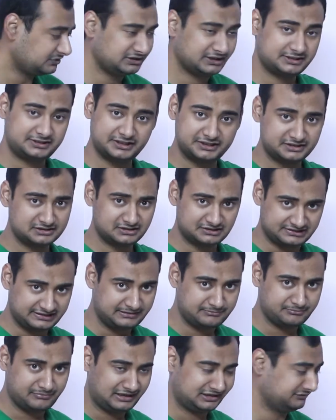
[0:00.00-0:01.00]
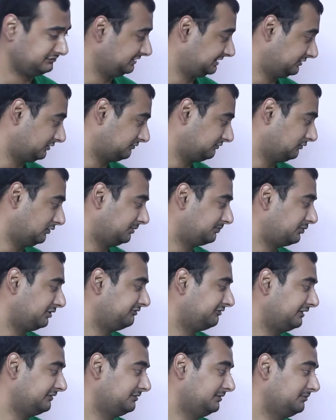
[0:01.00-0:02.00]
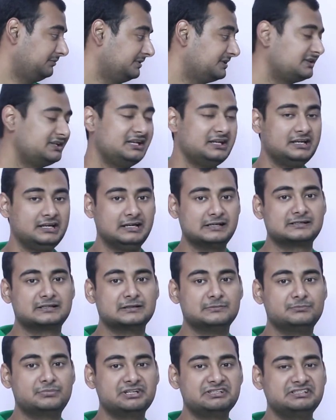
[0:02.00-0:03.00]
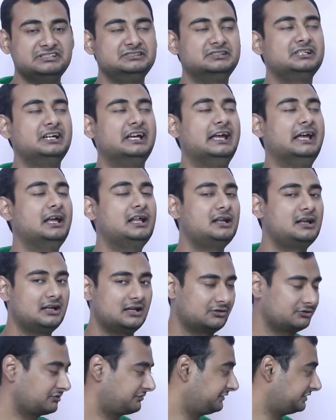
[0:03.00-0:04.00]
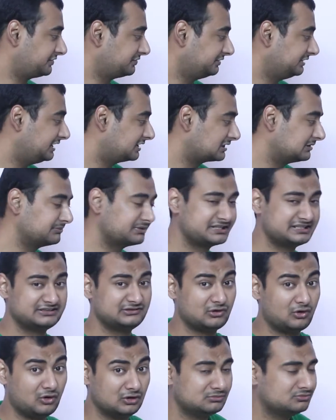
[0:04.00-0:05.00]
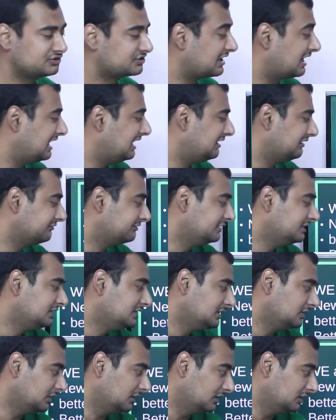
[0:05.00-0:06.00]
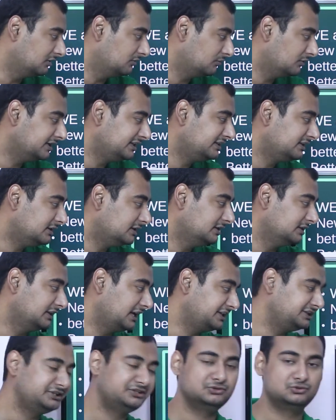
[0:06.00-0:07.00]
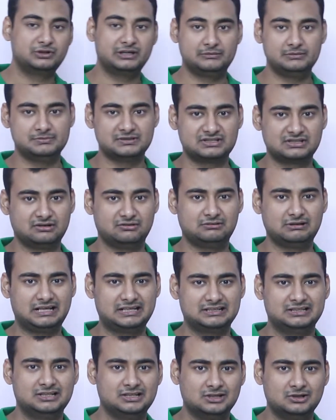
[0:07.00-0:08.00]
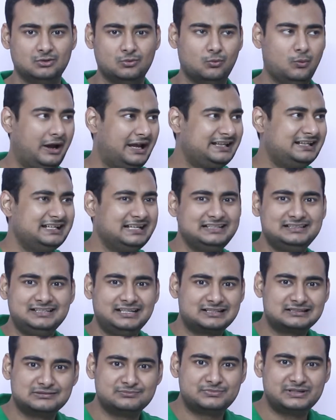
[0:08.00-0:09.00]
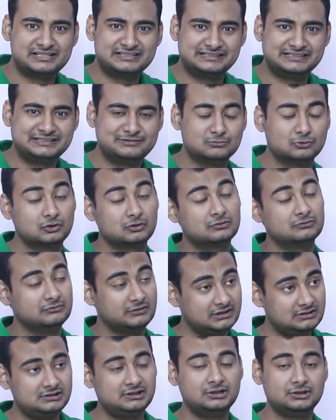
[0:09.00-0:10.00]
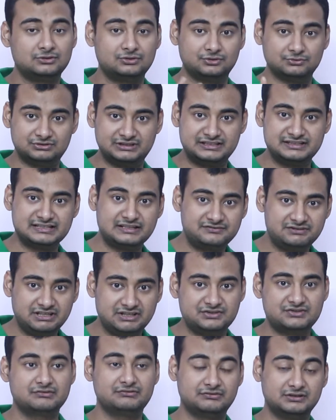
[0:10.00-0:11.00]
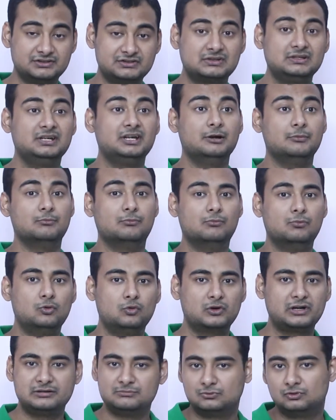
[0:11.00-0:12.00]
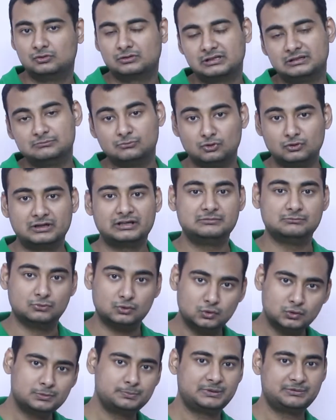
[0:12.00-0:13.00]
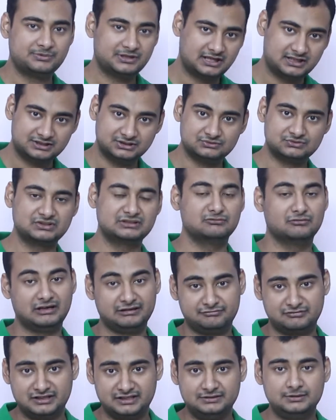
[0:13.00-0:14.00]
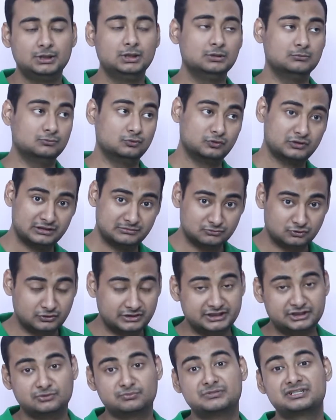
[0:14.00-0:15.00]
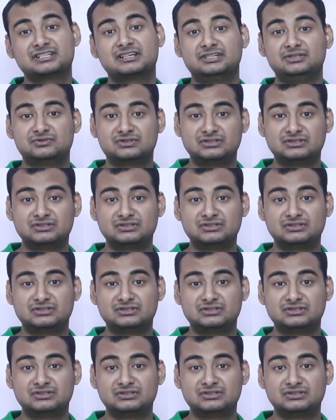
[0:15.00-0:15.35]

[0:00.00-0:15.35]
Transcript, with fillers: they're taking the same bandwidth of 1.5 Mbps and compressing the hell out of it. So they are compressing almost half, uh, 192 kbps. Now, like why the hell they are compressing it more well two things have changed first more and more and more and more people are using wi-fi more and more equipments are